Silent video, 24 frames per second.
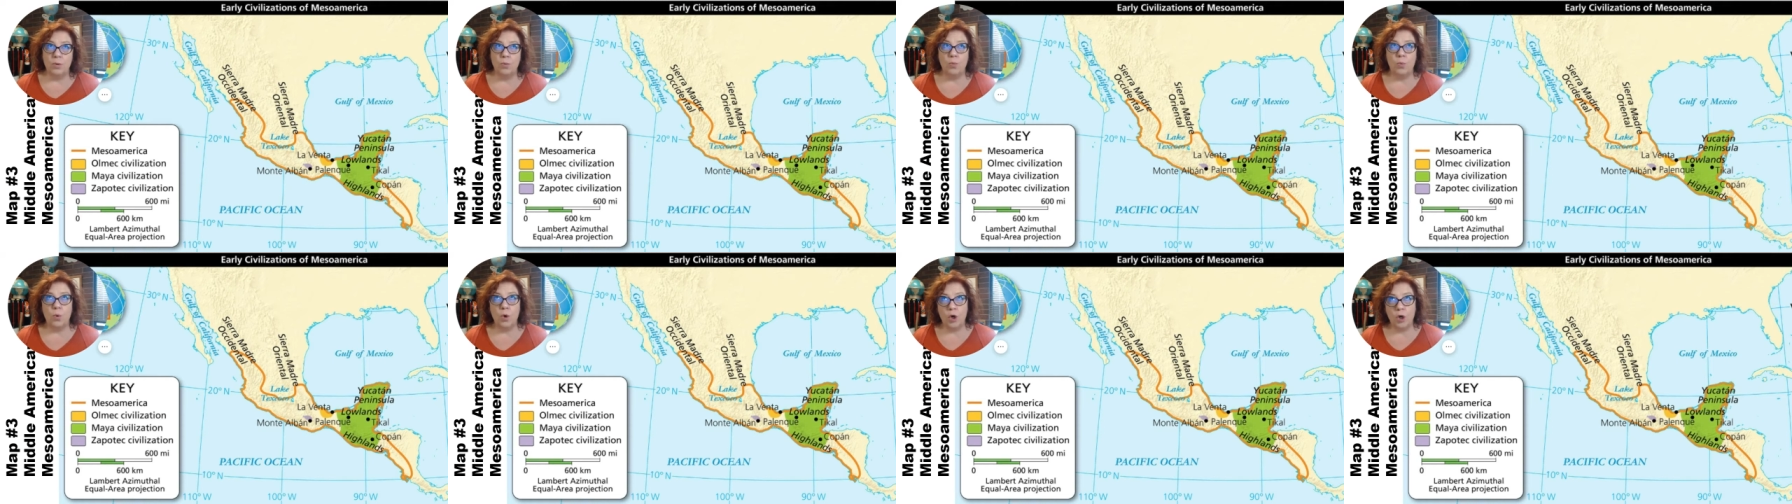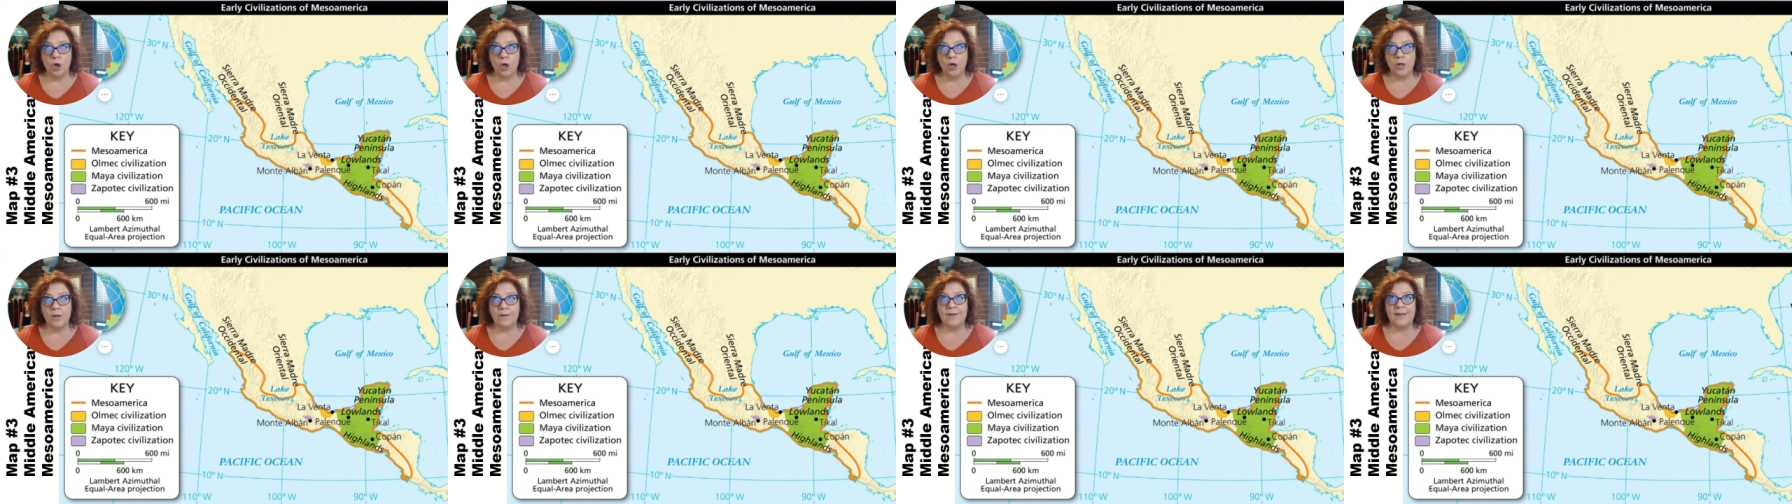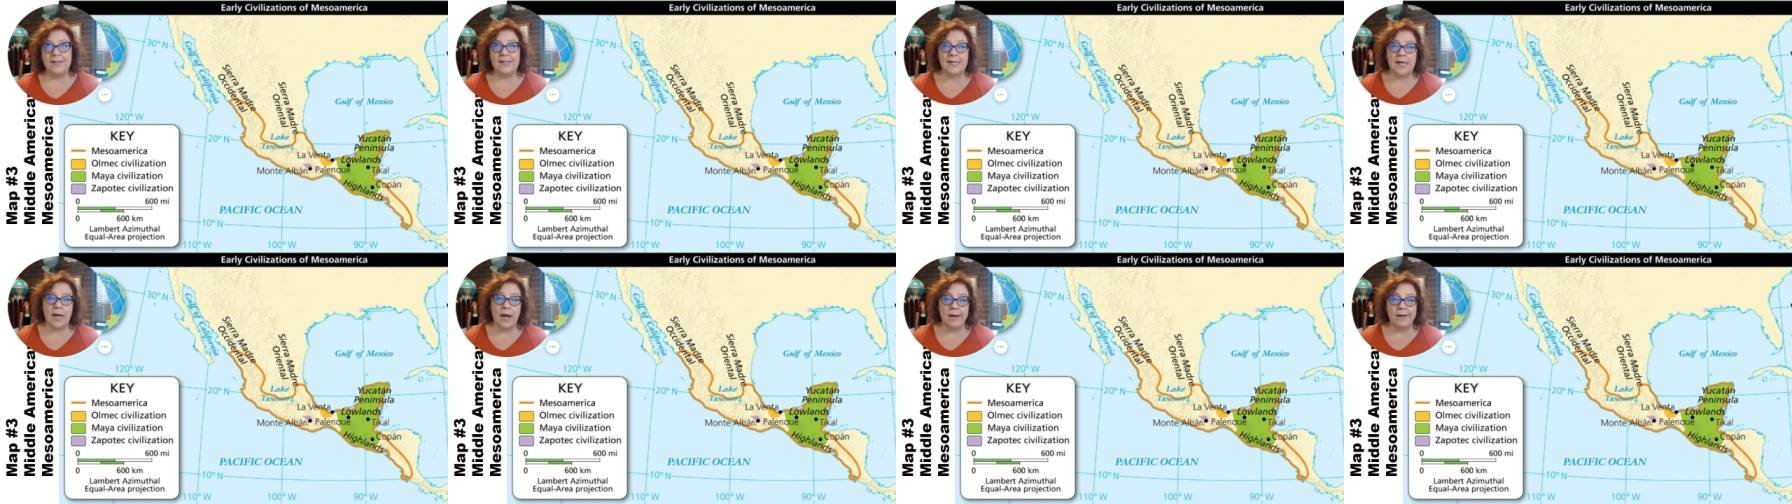word
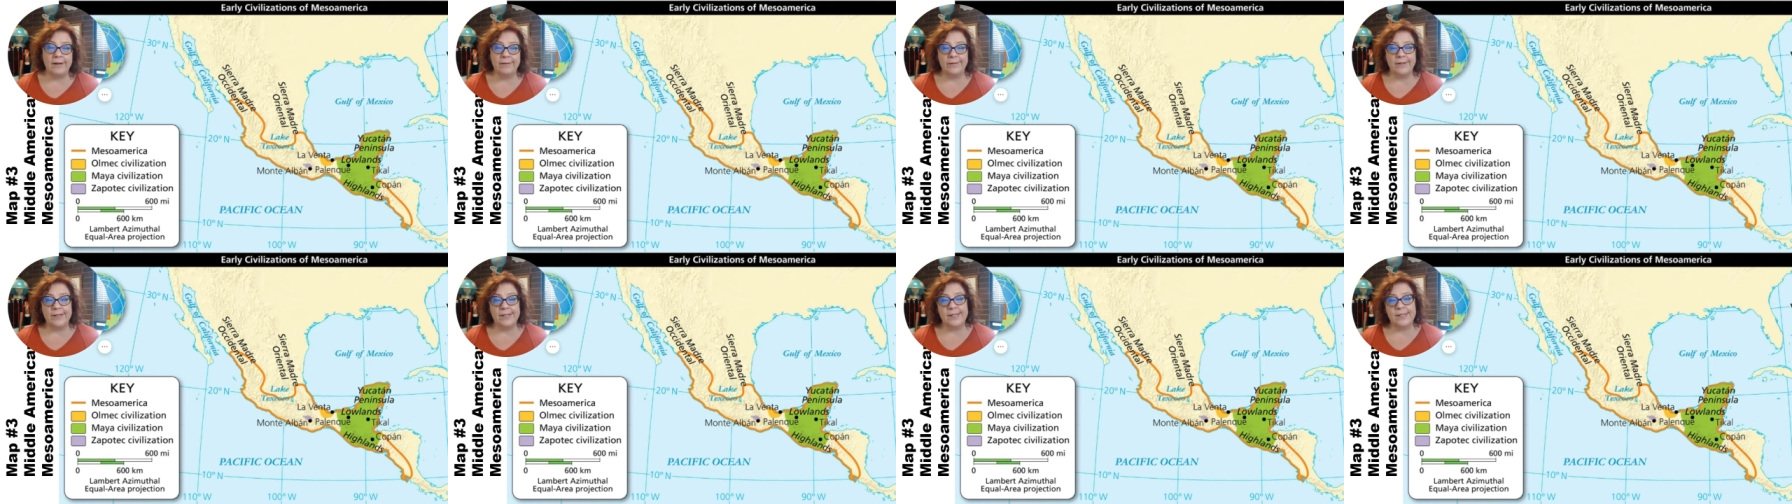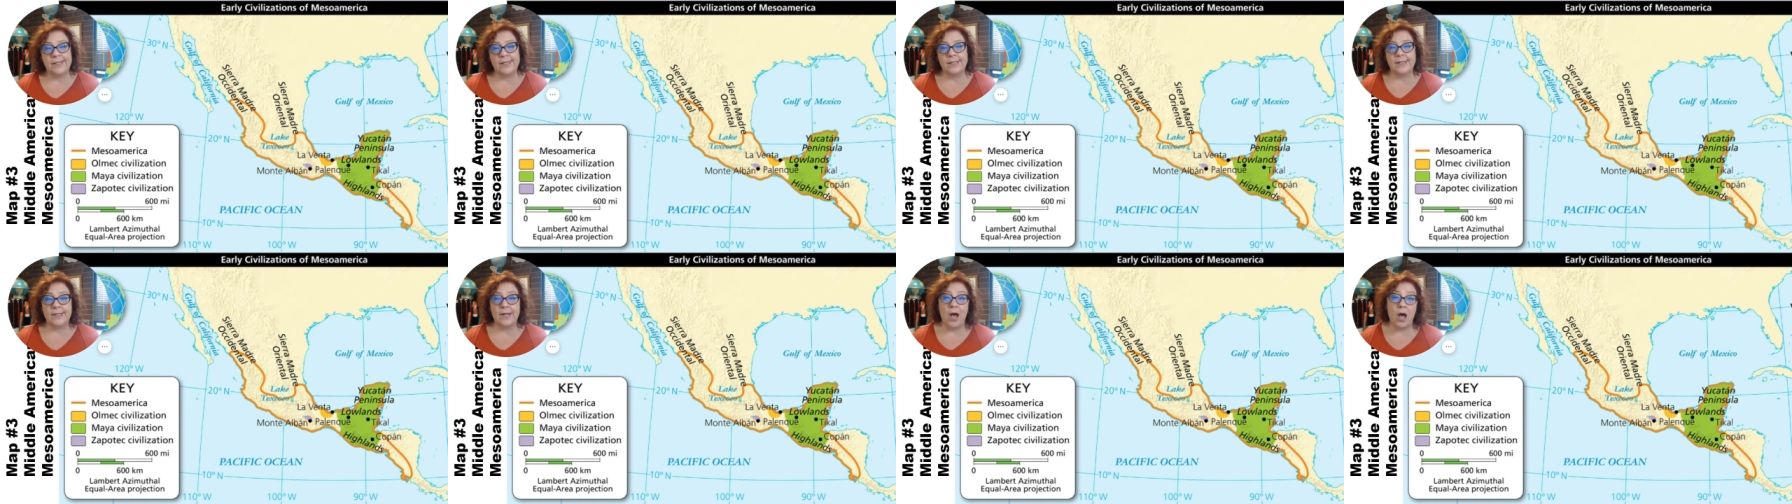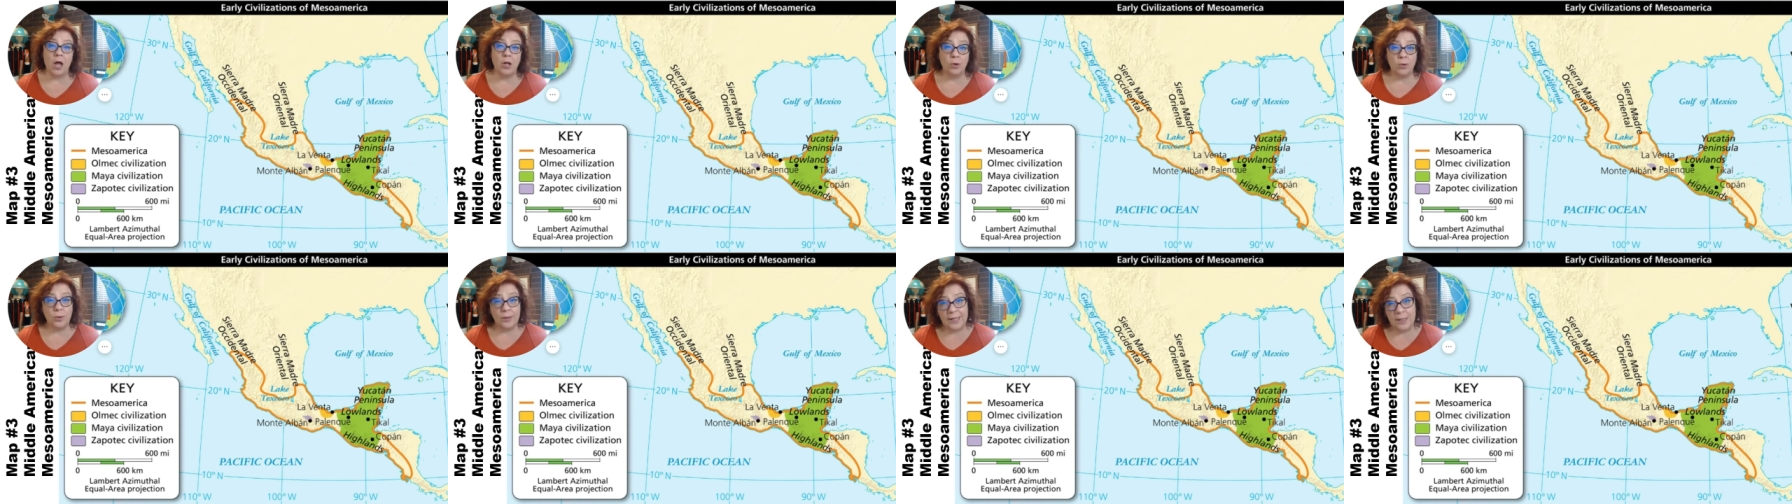that's kind of a
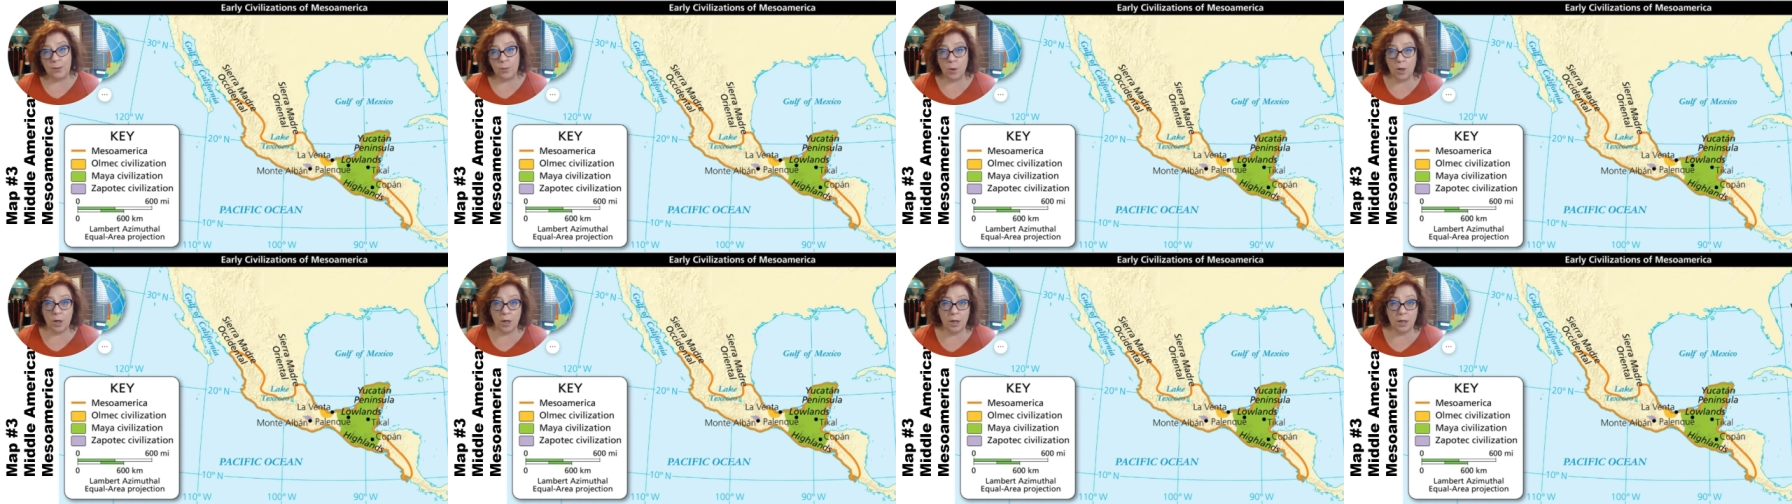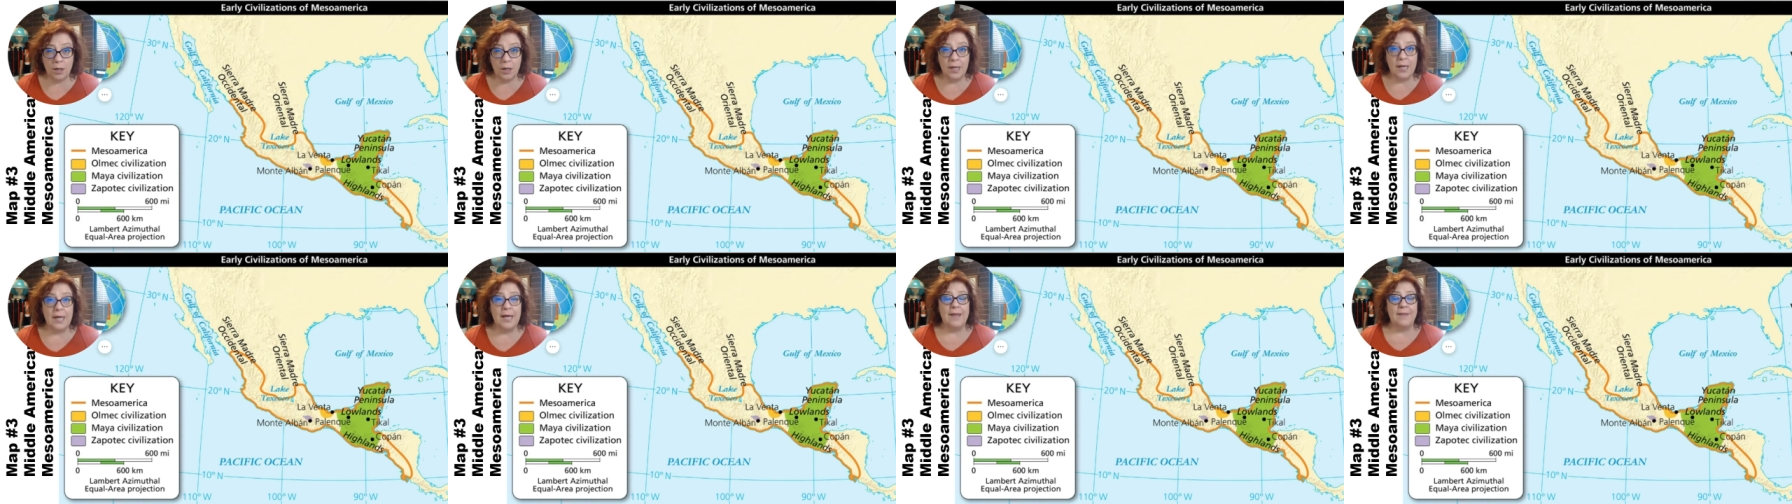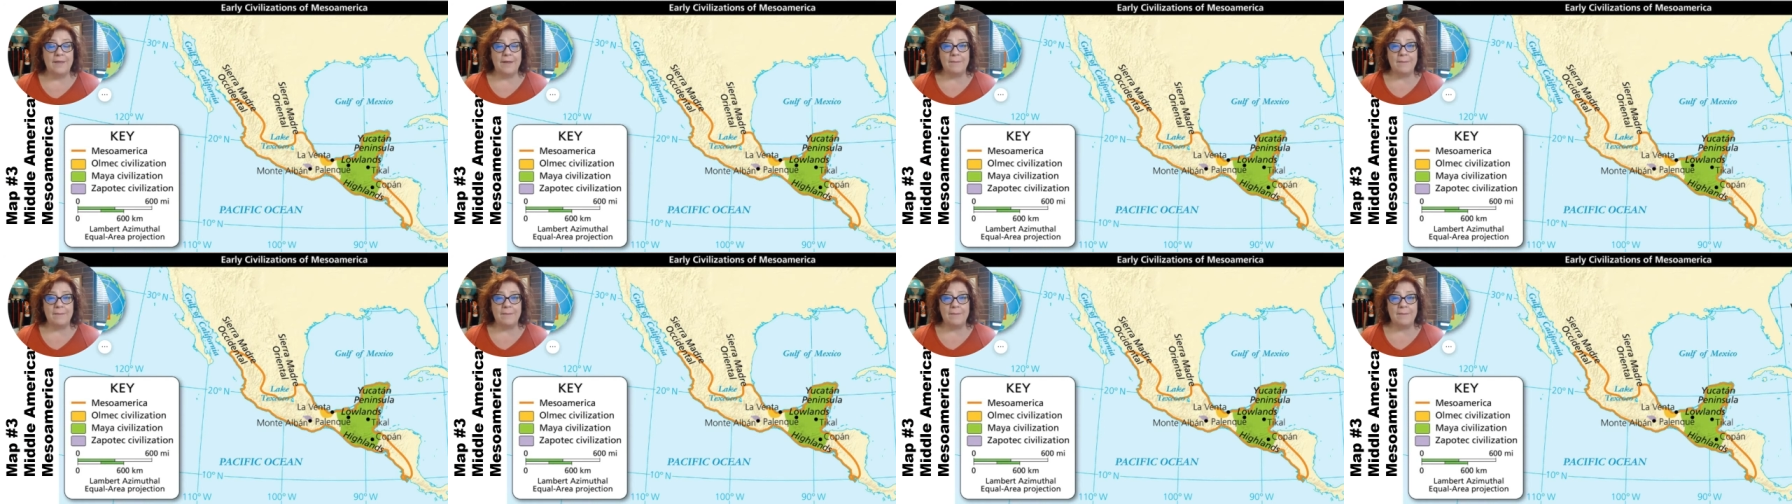scholarly word